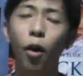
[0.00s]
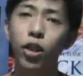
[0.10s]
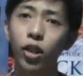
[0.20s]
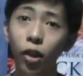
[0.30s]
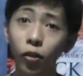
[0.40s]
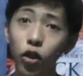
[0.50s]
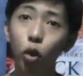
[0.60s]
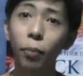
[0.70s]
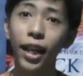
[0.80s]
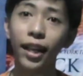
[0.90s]
Son of
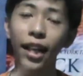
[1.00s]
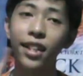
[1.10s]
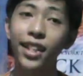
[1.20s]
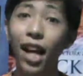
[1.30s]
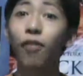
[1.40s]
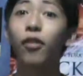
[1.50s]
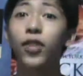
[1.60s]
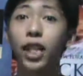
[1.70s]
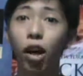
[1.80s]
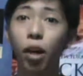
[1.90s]
Sobek and Staff of
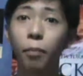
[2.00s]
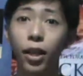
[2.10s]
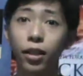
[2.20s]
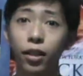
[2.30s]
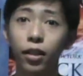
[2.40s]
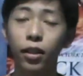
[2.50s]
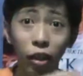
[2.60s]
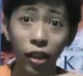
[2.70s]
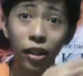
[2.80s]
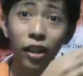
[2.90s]
Serapis, you
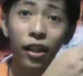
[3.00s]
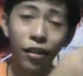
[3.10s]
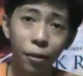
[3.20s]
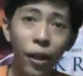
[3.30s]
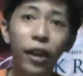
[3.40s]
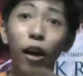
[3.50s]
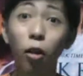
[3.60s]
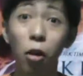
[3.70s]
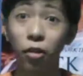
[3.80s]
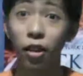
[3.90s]
can think
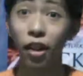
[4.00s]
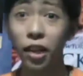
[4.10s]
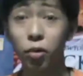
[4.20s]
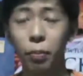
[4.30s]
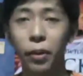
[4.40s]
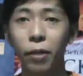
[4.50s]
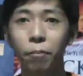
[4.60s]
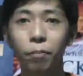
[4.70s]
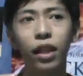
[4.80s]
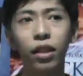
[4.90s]
along the lines with me.
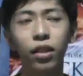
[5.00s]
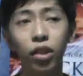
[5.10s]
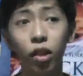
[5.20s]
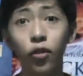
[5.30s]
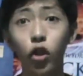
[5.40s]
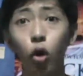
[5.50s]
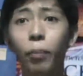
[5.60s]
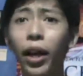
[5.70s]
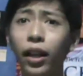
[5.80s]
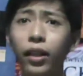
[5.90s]
In Son of
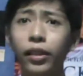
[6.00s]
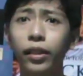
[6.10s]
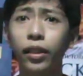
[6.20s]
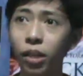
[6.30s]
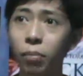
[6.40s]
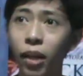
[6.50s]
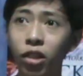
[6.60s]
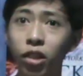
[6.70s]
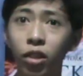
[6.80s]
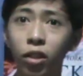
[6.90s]
Sobek, Percy
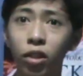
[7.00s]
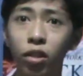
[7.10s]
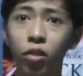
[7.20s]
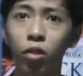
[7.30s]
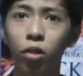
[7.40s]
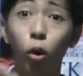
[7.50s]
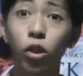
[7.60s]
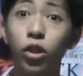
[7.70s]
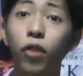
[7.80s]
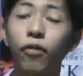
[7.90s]
mentions the
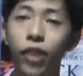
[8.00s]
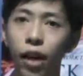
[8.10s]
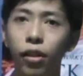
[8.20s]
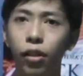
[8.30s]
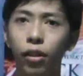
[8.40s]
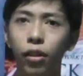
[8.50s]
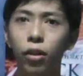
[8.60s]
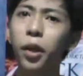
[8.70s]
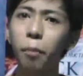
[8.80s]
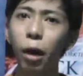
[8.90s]
Doors of Death.
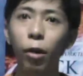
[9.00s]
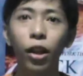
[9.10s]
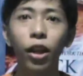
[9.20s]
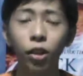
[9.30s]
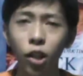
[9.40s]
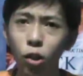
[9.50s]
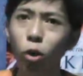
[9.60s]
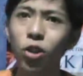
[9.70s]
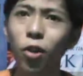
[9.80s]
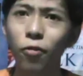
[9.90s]
Think about it. The
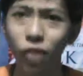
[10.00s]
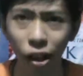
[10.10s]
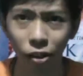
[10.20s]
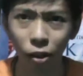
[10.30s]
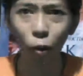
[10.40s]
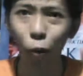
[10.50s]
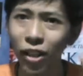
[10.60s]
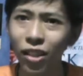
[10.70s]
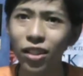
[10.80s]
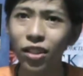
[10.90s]
Doors of Death.
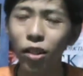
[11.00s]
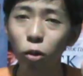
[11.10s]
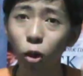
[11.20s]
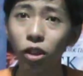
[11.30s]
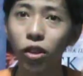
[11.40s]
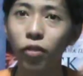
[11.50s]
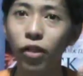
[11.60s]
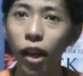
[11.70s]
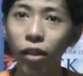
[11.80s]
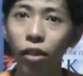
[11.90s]
When does the Doors of
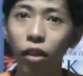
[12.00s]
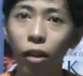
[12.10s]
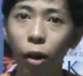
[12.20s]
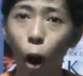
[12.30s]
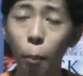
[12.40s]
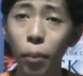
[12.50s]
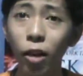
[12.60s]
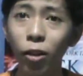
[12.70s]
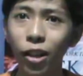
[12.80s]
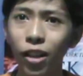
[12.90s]
Death
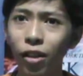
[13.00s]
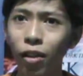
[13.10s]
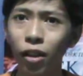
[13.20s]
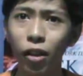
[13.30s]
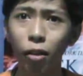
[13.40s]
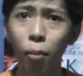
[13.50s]
appear in the